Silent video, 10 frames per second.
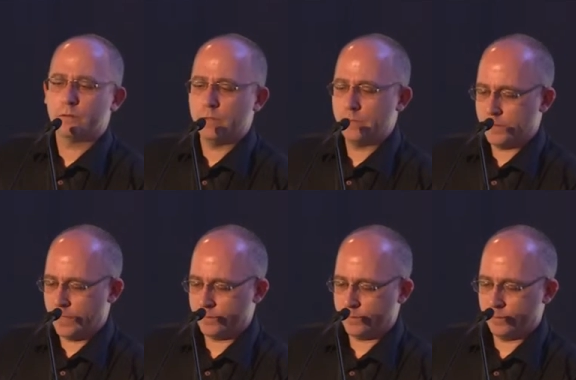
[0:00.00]
These
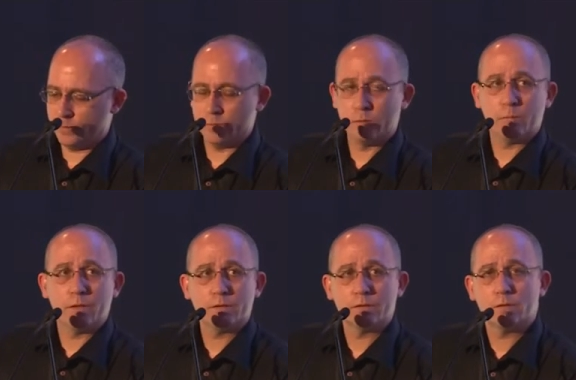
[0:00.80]
kinds of things should be
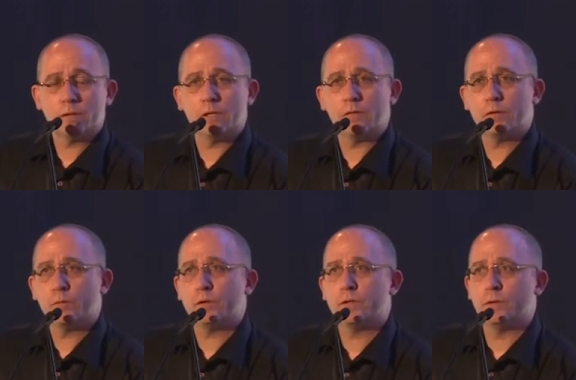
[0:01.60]
mentioned so that
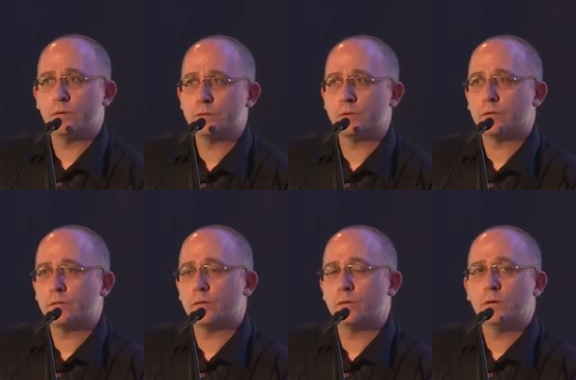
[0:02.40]
everybody knows on the
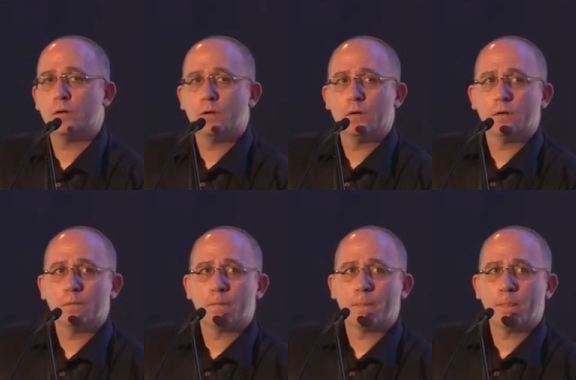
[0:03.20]
floor
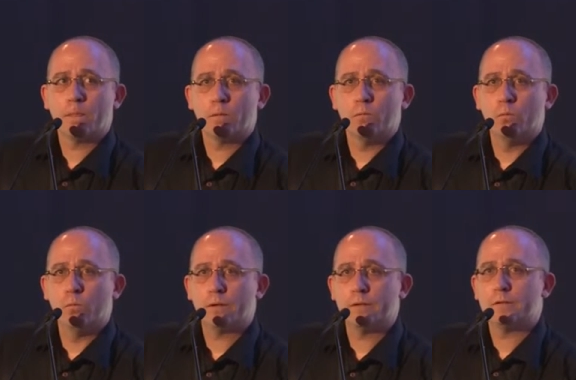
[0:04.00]

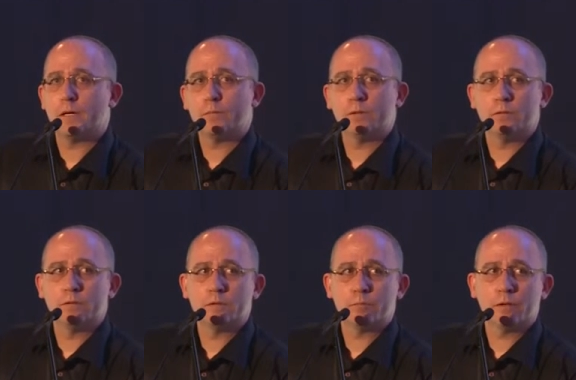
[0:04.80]
what is happening
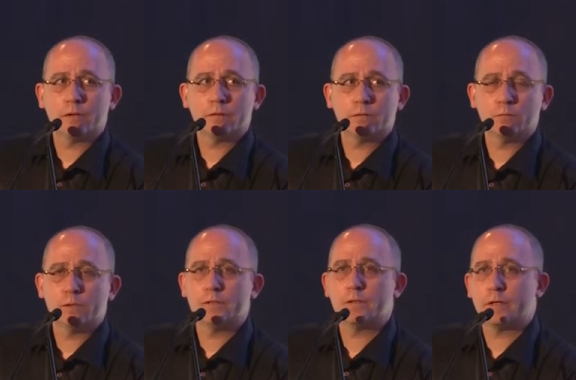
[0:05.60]
with this product,
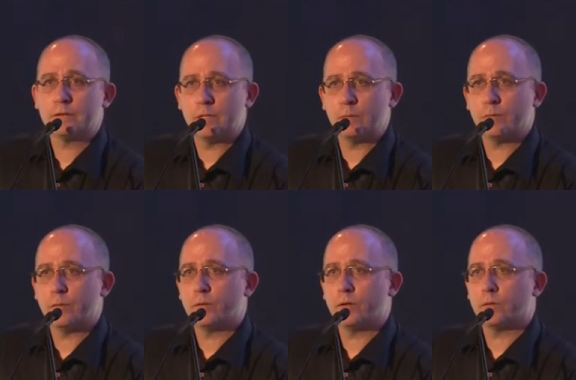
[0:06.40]
what is the next step of
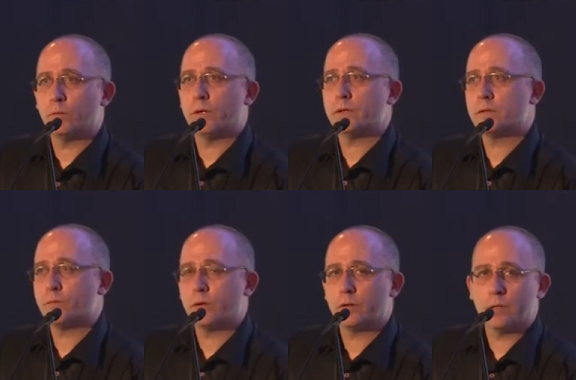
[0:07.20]
the product, where has the
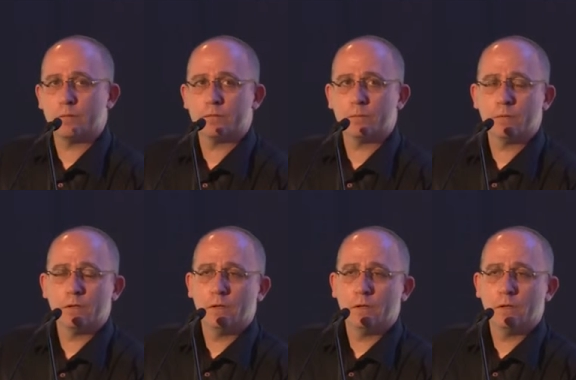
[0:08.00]
product come from.